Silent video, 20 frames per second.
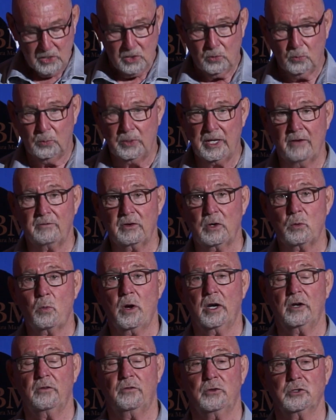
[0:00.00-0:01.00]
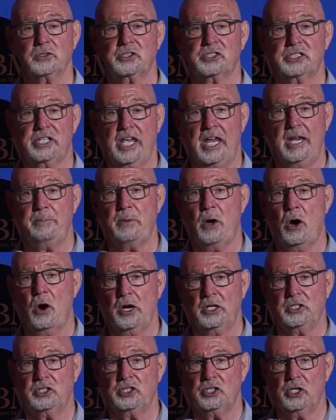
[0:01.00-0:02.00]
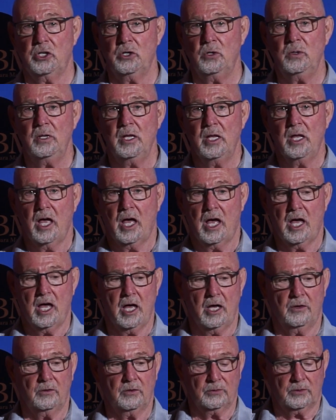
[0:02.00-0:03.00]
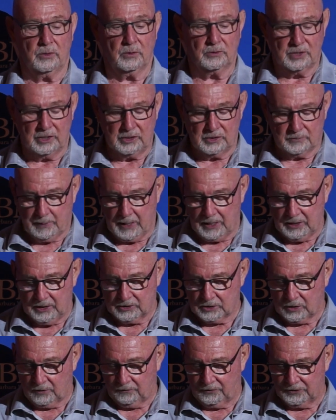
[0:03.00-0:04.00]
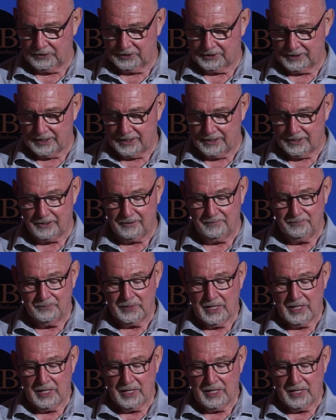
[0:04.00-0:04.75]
We have a wonderful Scape art show. These paintings are for sale.